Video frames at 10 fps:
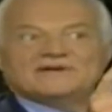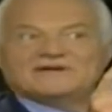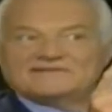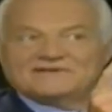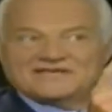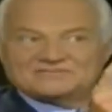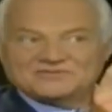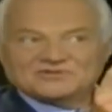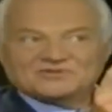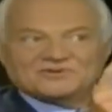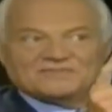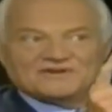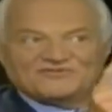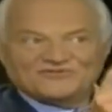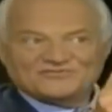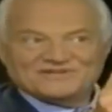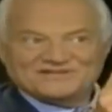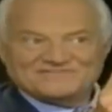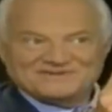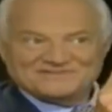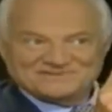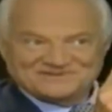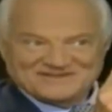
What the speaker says: Well, yes, but you're talking about 4 billion people.